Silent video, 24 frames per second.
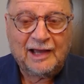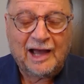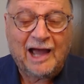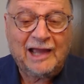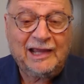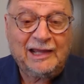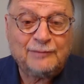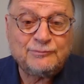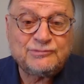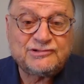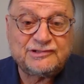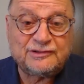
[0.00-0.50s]
I
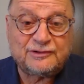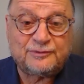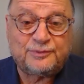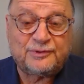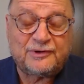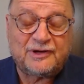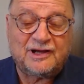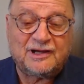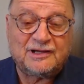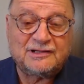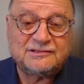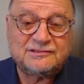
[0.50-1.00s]
am
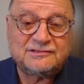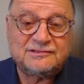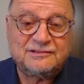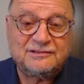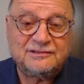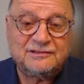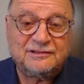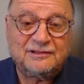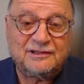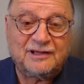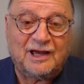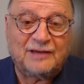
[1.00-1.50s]
surprised.
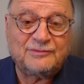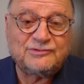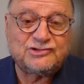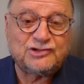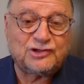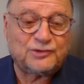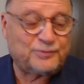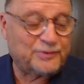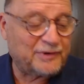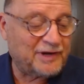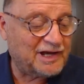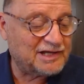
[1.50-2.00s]
I'm
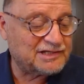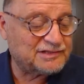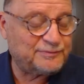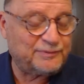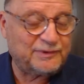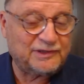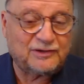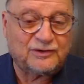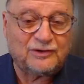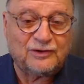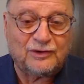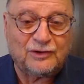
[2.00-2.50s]
surprised
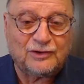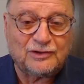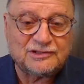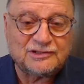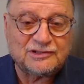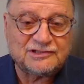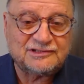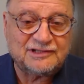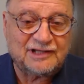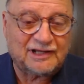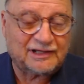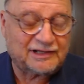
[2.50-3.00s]

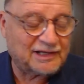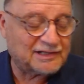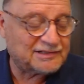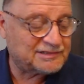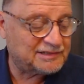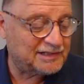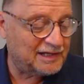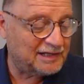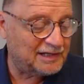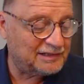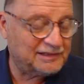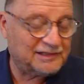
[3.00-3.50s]
because, like I
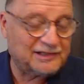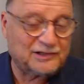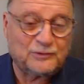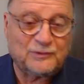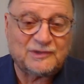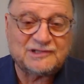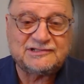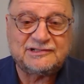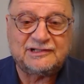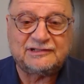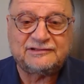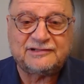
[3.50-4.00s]
said, there
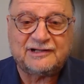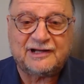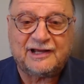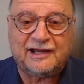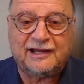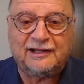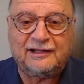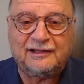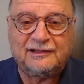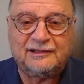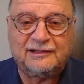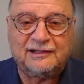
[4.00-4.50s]
was the
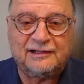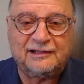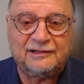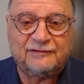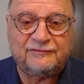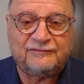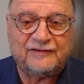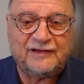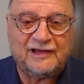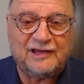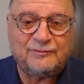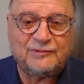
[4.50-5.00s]
trial, the
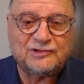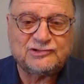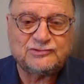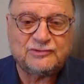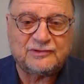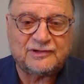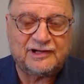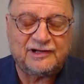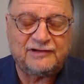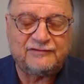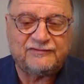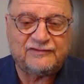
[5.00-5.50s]
famous
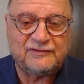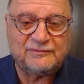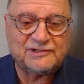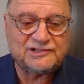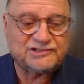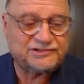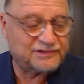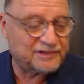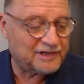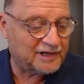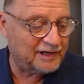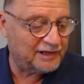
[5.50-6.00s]
or
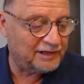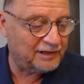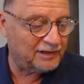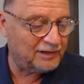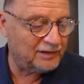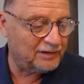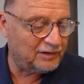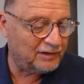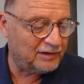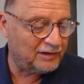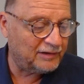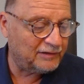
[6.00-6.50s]
infamous
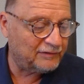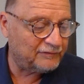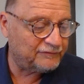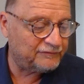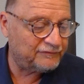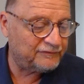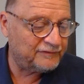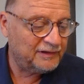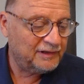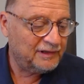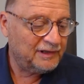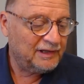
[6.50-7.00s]
trial
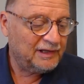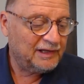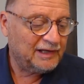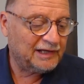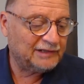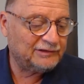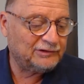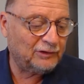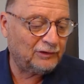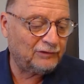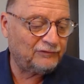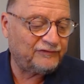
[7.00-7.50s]
of
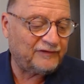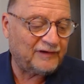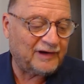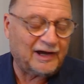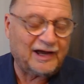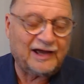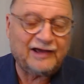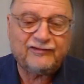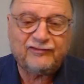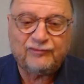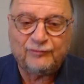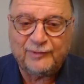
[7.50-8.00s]
Adolf
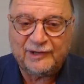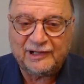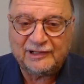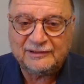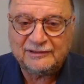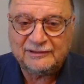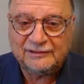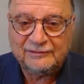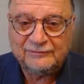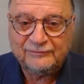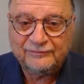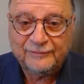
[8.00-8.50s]

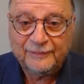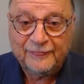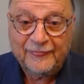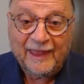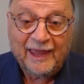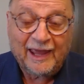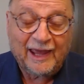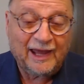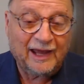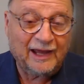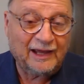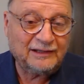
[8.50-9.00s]
Eichmann,
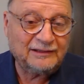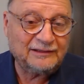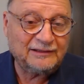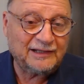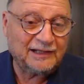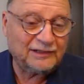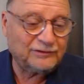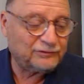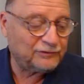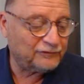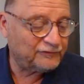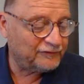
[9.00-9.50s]
And
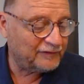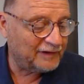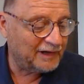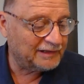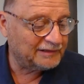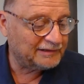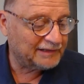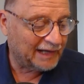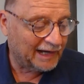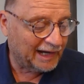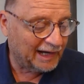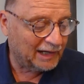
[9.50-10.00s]
then to
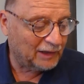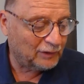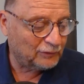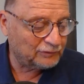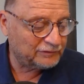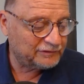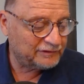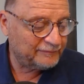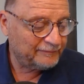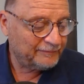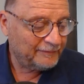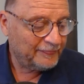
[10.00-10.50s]
find
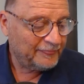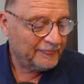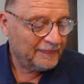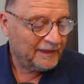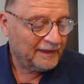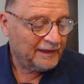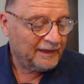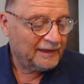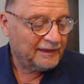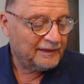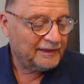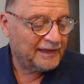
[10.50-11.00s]
out
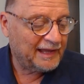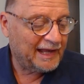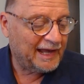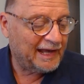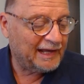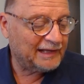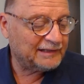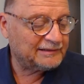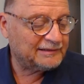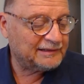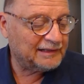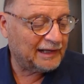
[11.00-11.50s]

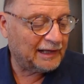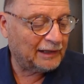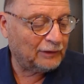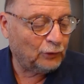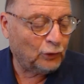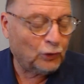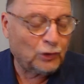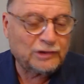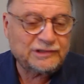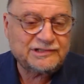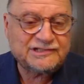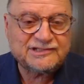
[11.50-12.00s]
that
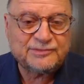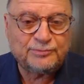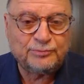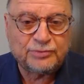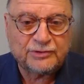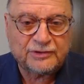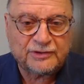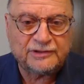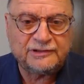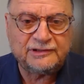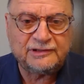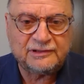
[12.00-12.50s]
Alois
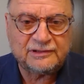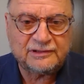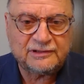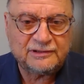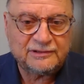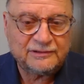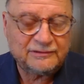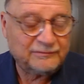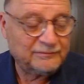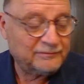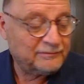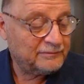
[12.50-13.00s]
Brunner,
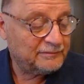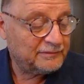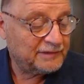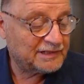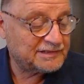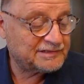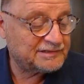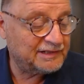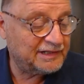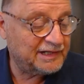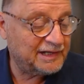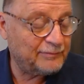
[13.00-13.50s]

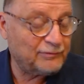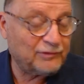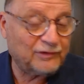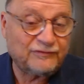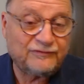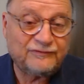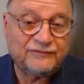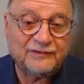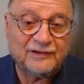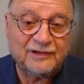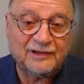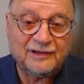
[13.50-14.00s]
that's the name
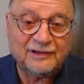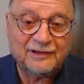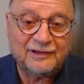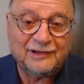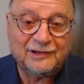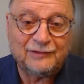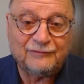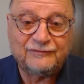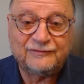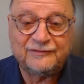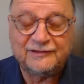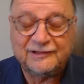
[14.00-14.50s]
of
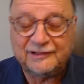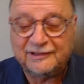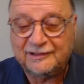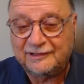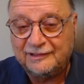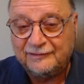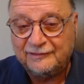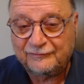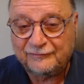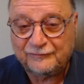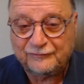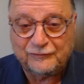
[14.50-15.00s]

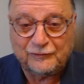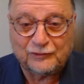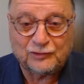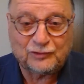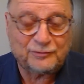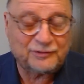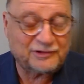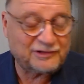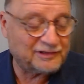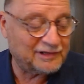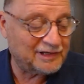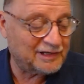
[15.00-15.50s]
the
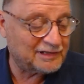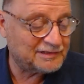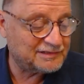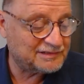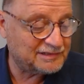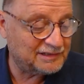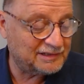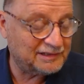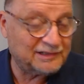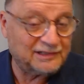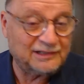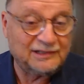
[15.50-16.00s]
former
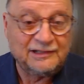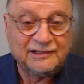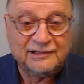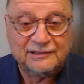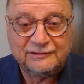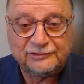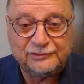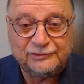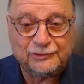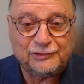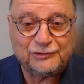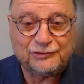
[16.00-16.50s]
Nazi
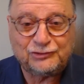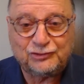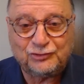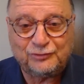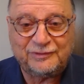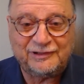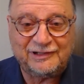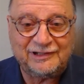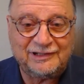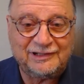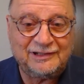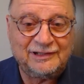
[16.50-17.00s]
turned to
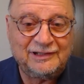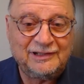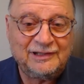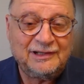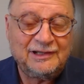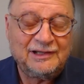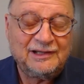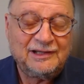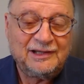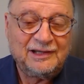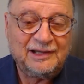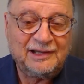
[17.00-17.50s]
be
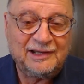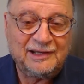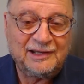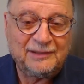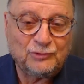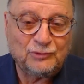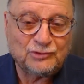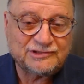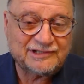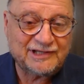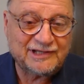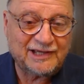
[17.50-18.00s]
a
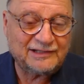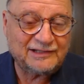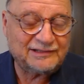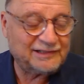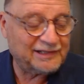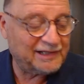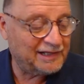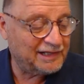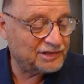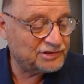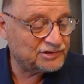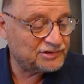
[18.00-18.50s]
Mossad
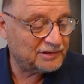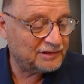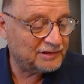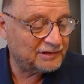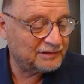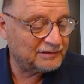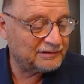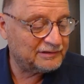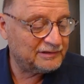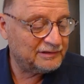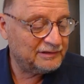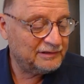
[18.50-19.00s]

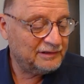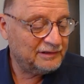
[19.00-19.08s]
agent,